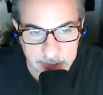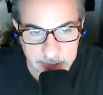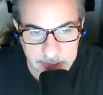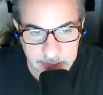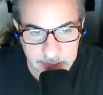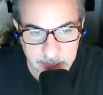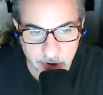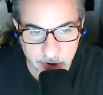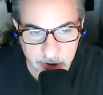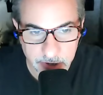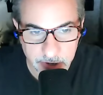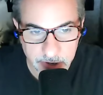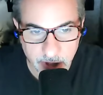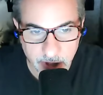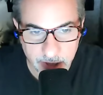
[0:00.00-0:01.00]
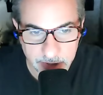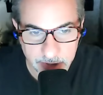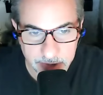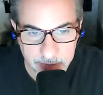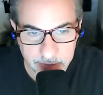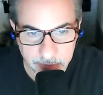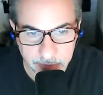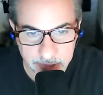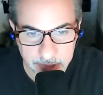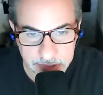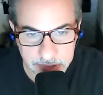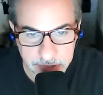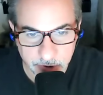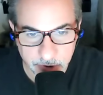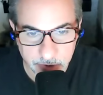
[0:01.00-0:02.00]
Singer Colin
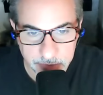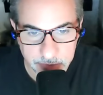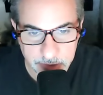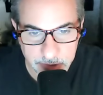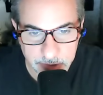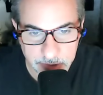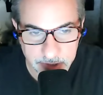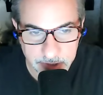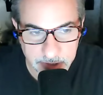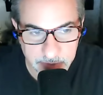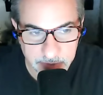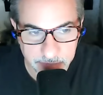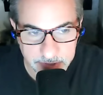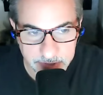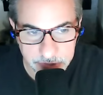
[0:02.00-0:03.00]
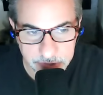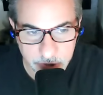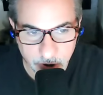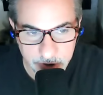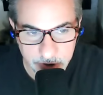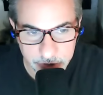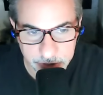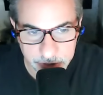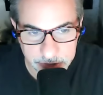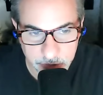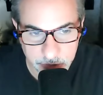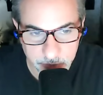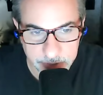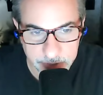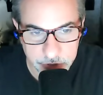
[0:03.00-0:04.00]
Blunstone then convinced Argent
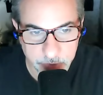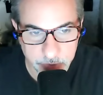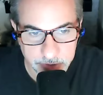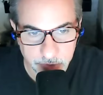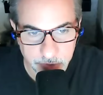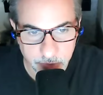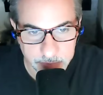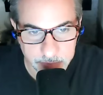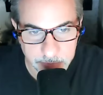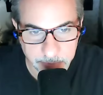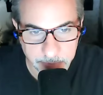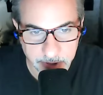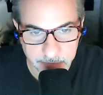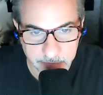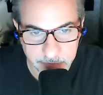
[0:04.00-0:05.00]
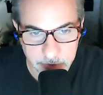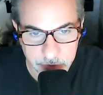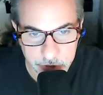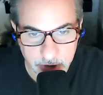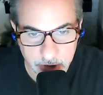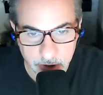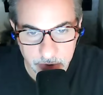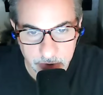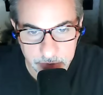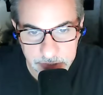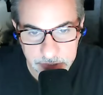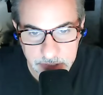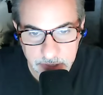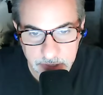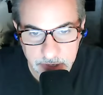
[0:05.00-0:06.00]
to rejoin the group to play a few
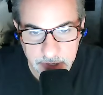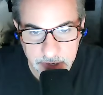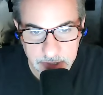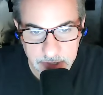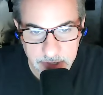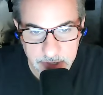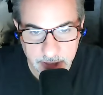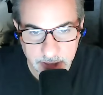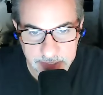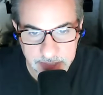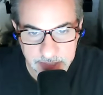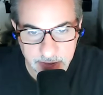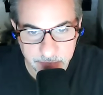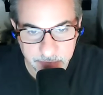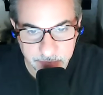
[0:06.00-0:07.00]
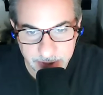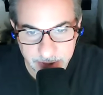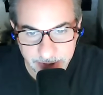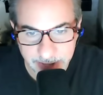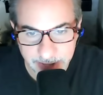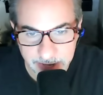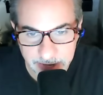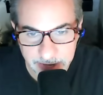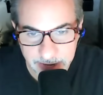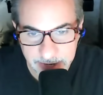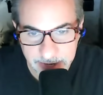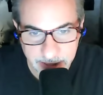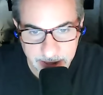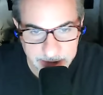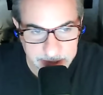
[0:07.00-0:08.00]
shows as a fill-in
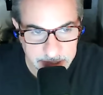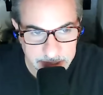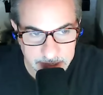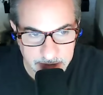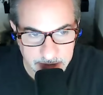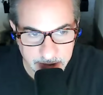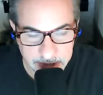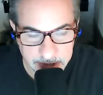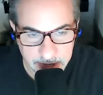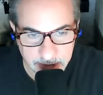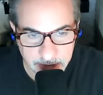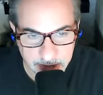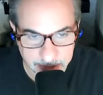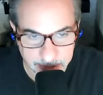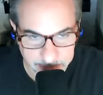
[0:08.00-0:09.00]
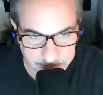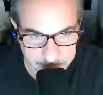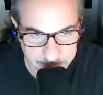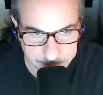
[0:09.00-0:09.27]
in 1999.